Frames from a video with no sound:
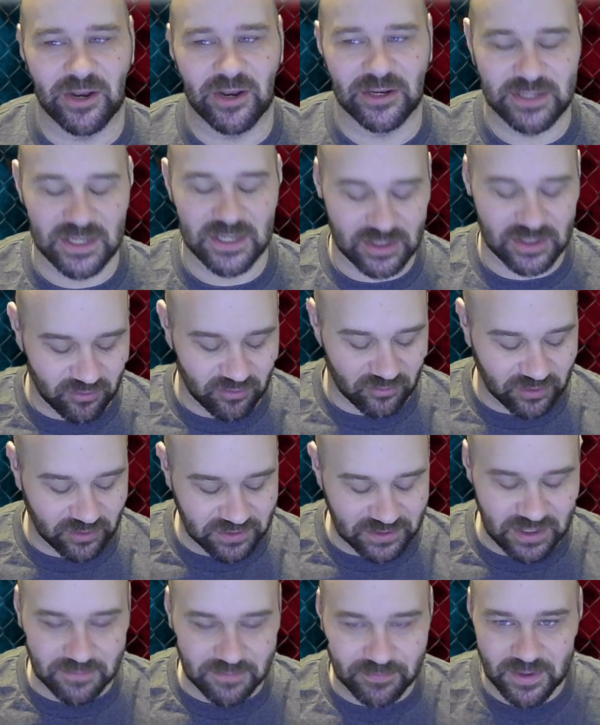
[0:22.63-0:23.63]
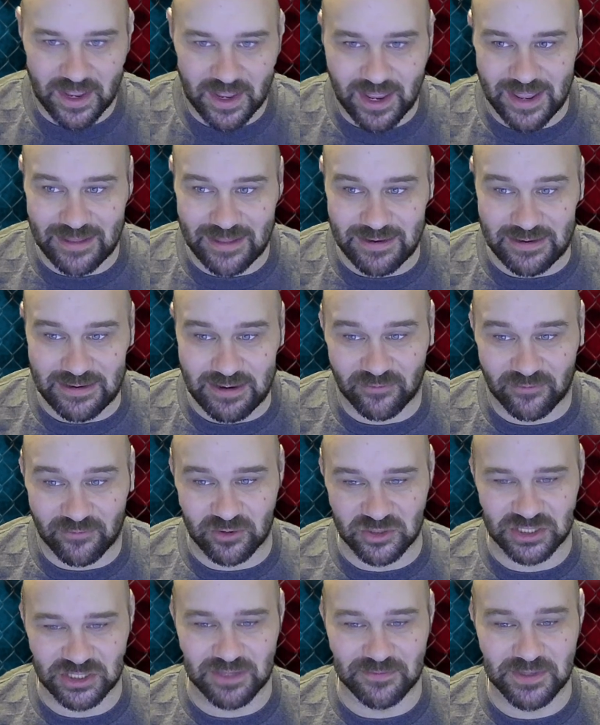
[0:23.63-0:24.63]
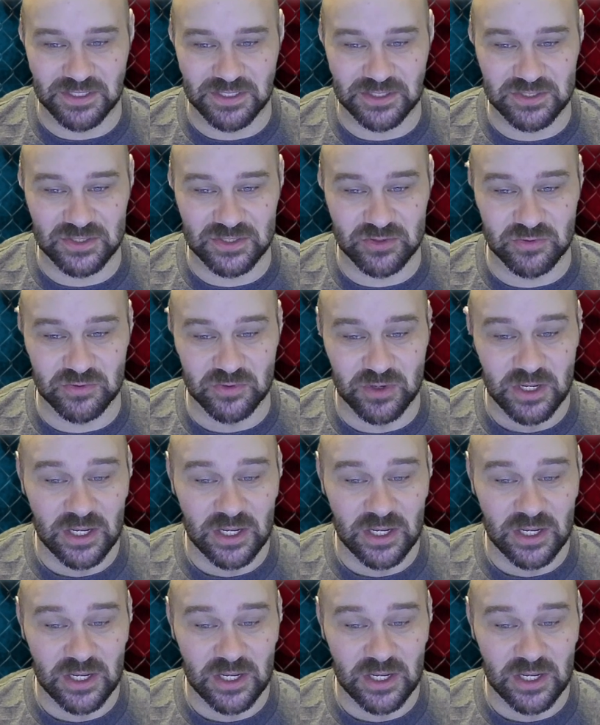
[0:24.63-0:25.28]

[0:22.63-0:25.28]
I tend to go real deep, and unfortunately, that means you